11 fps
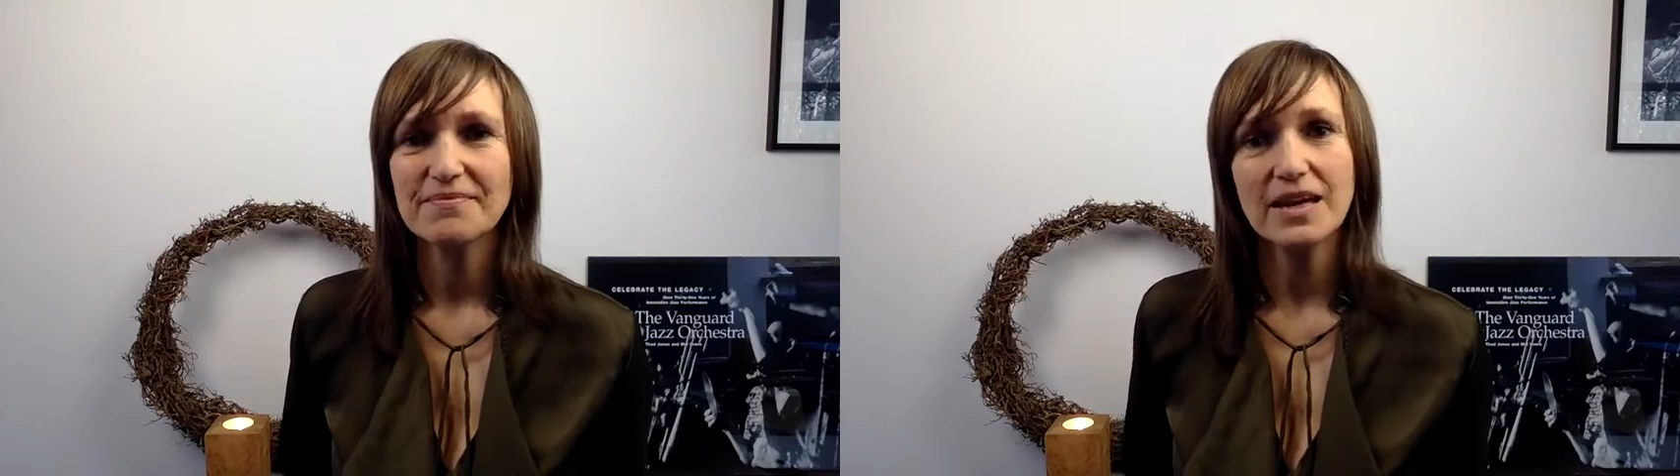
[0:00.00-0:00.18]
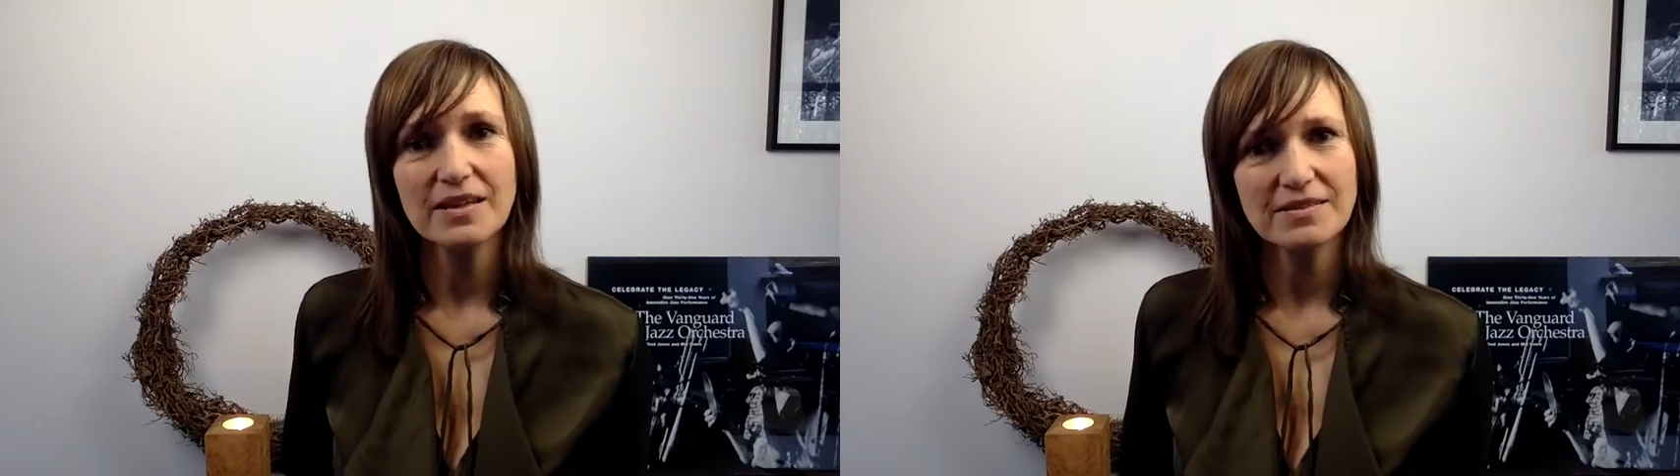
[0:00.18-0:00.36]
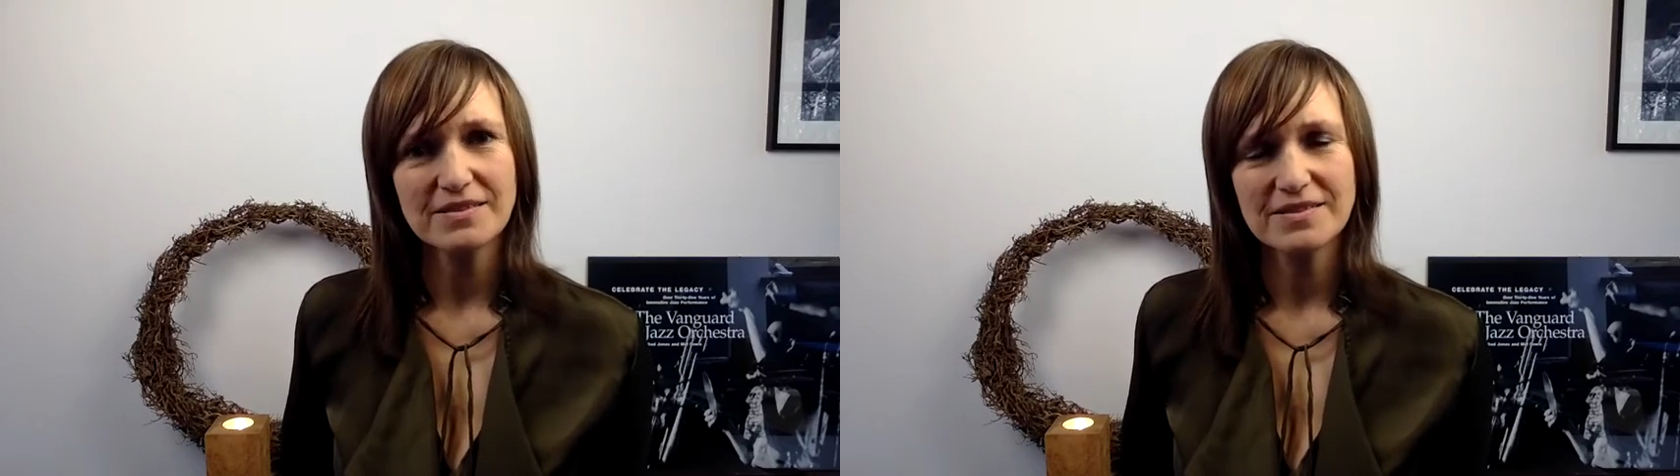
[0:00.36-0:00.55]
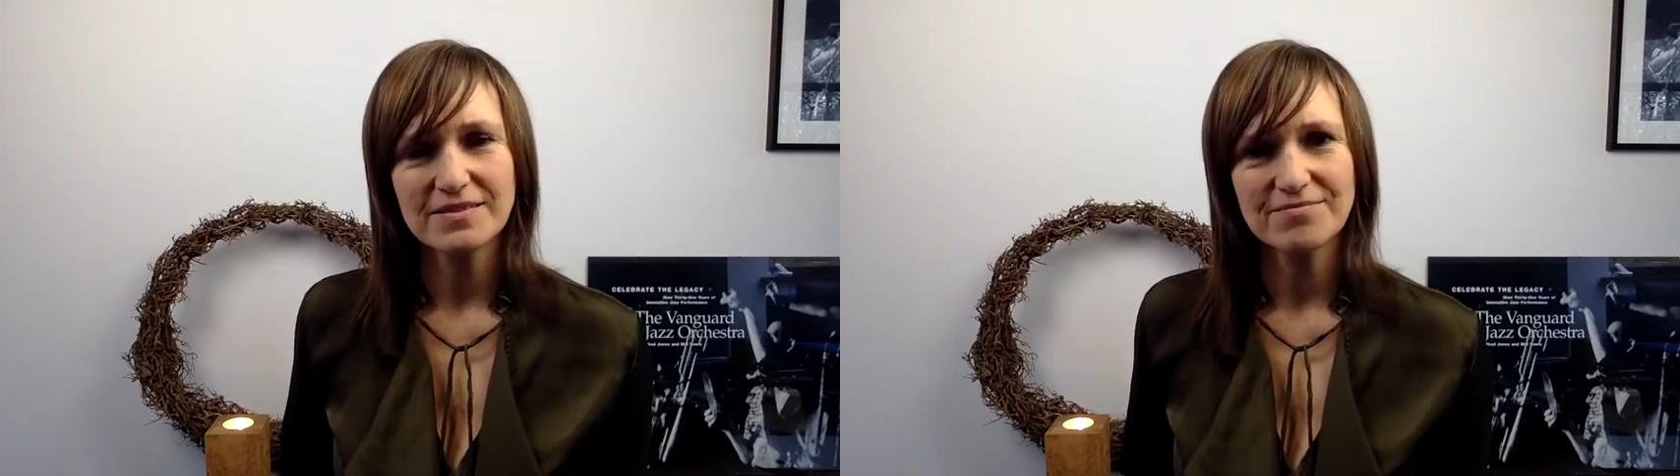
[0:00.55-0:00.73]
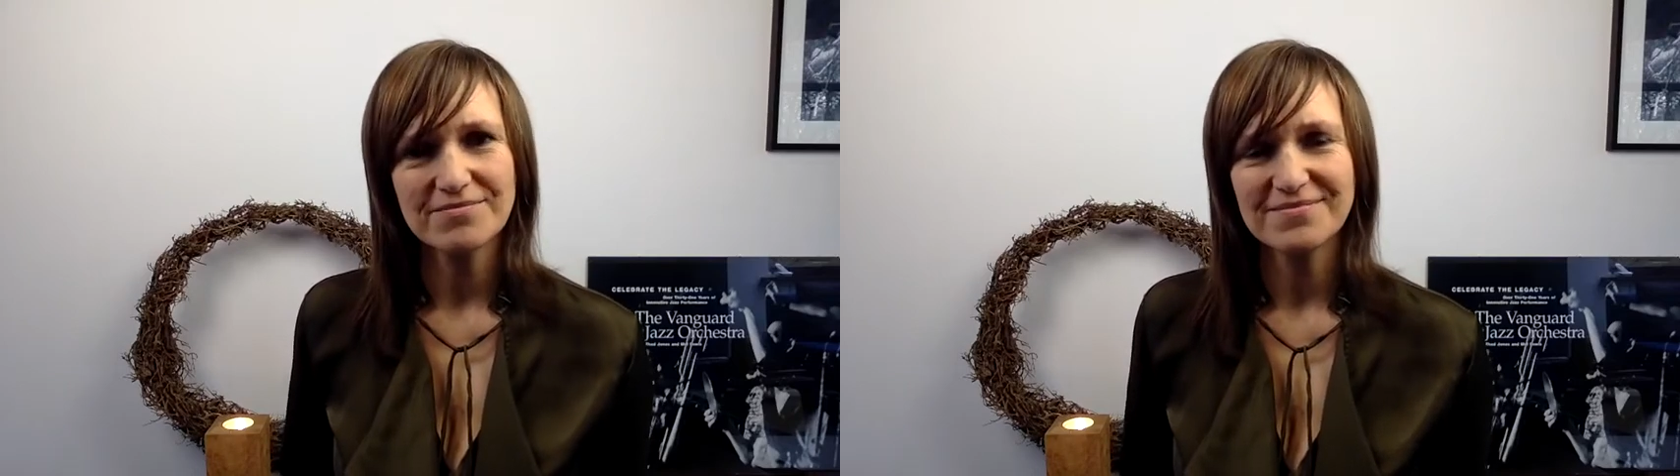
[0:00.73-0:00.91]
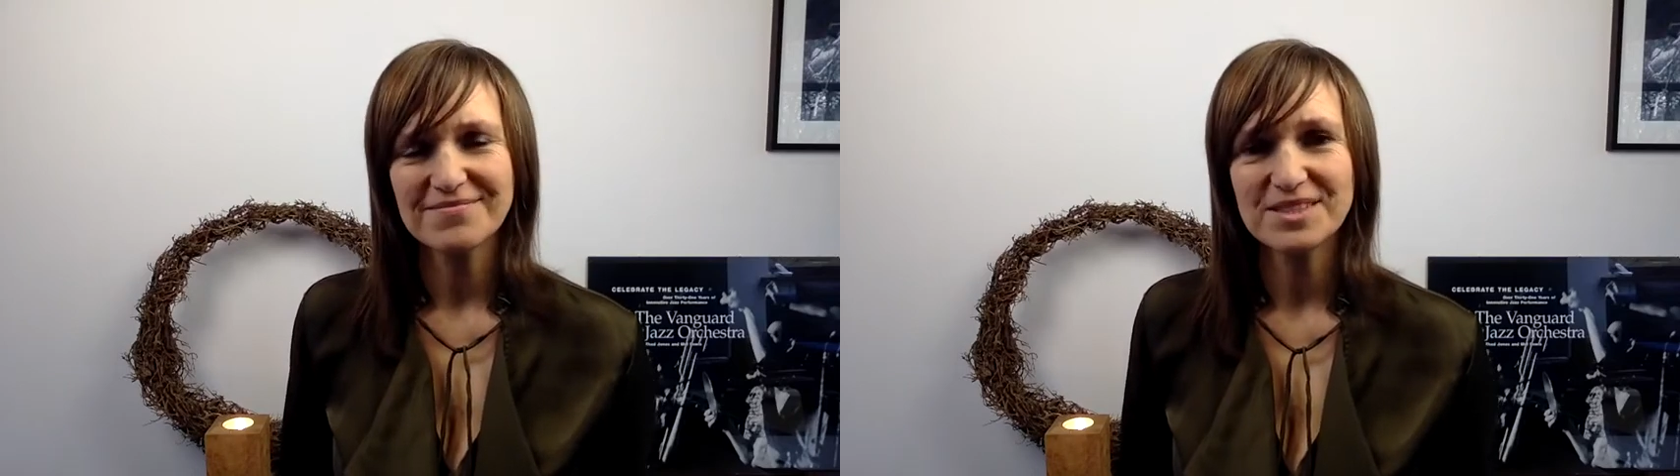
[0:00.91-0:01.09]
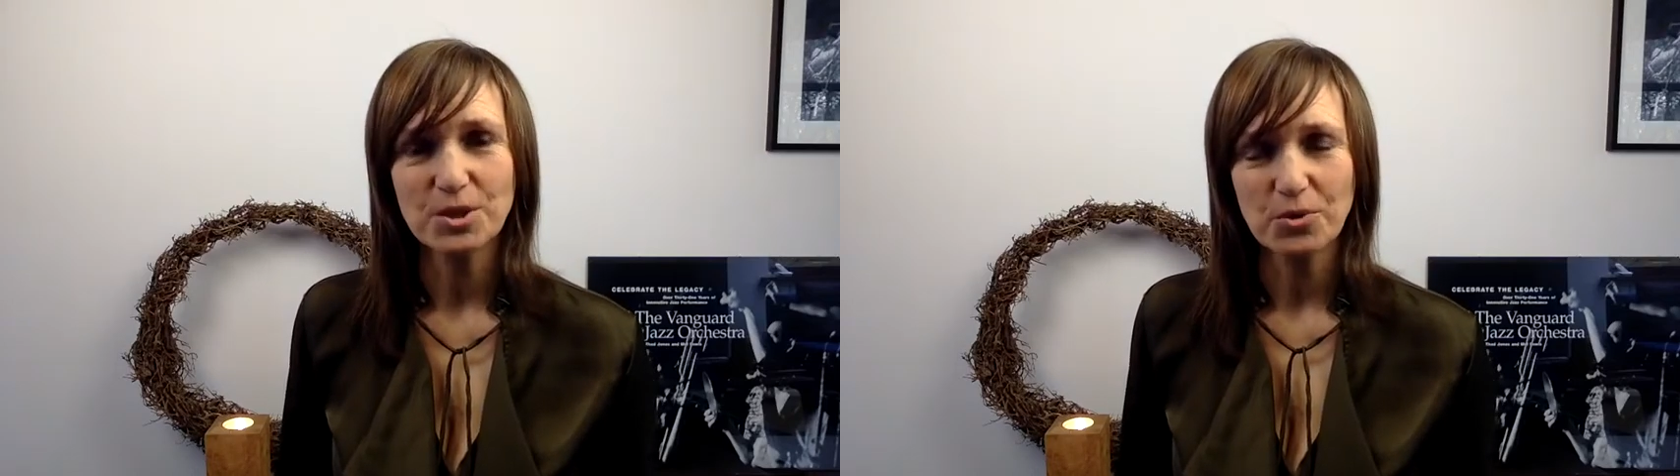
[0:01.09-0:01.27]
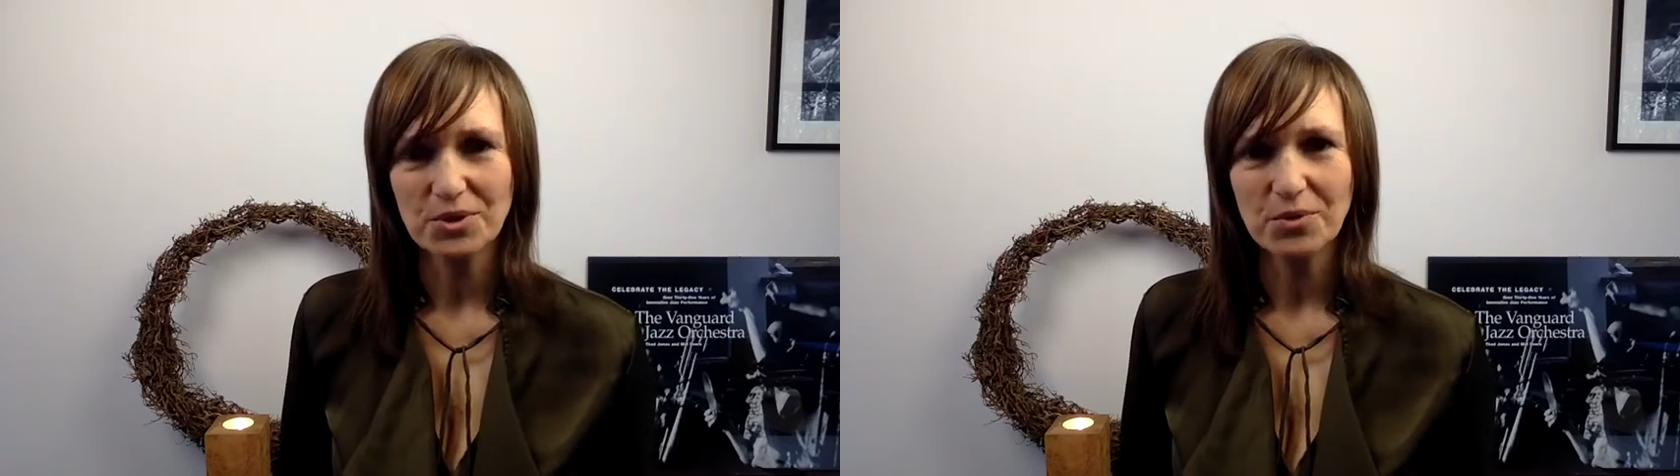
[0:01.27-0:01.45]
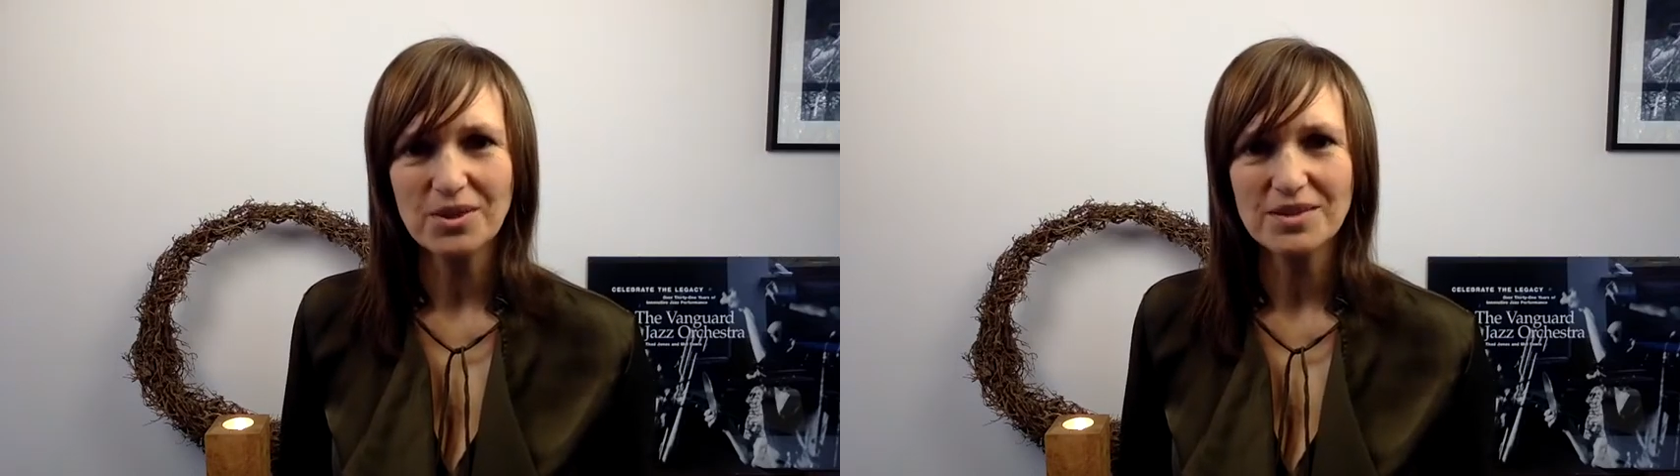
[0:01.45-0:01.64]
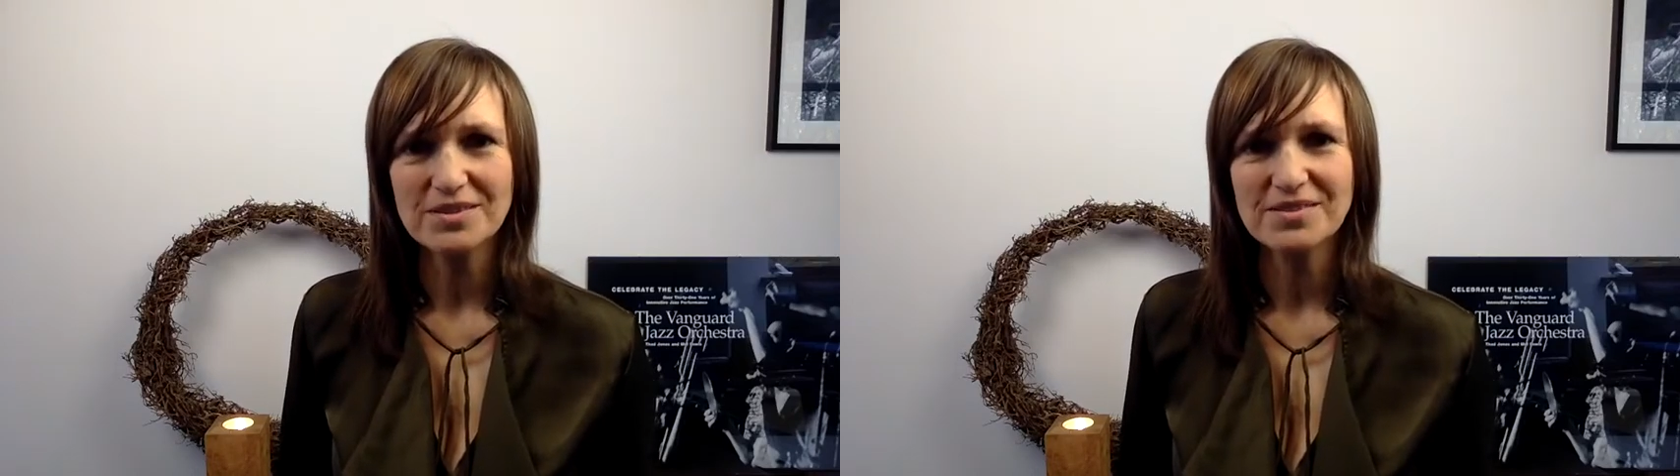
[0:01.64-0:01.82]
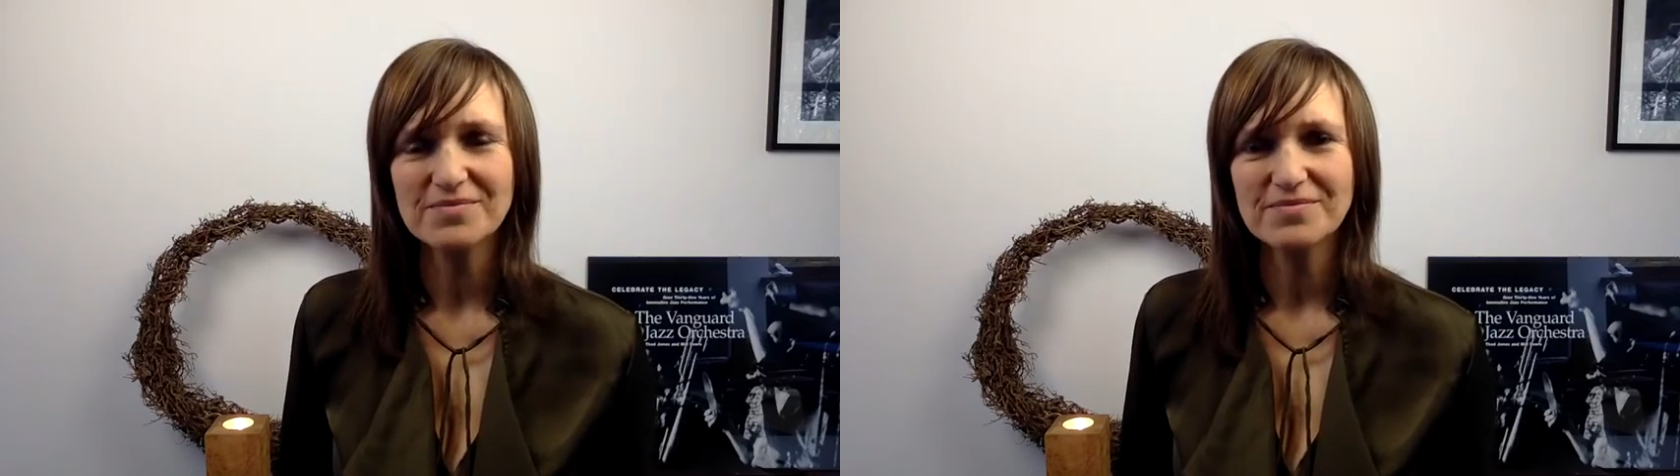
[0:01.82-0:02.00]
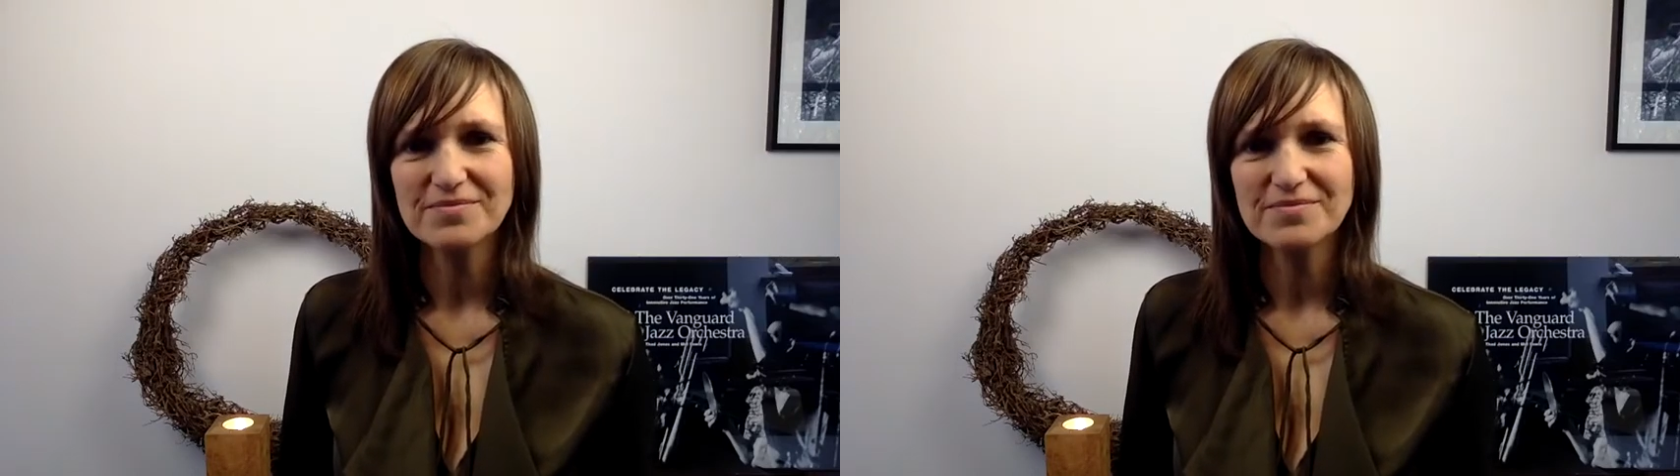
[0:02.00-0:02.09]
And so it was.